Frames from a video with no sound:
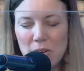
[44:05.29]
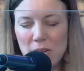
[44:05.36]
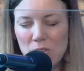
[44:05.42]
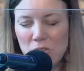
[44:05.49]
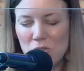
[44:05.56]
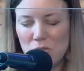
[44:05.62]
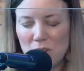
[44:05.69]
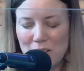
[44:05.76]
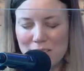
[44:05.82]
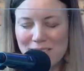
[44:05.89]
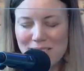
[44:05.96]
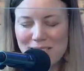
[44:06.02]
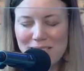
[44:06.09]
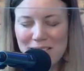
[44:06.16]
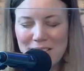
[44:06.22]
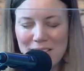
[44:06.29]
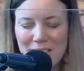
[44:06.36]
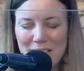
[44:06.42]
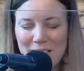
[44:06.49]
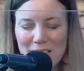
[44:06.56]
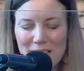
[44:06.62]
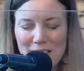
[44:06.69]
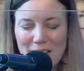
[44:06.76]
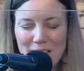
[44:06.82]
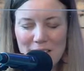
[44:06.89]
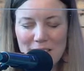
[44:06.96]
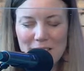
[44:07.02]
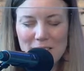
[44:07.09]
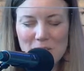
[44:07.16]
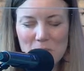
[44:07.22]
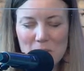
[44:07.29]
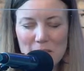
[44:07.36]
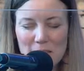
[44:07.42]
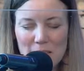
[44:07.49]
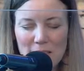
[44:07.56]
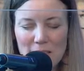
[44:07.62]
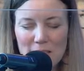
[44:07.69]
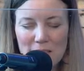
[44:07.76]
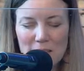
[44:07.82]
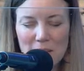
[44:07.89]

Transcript: our trust in that this week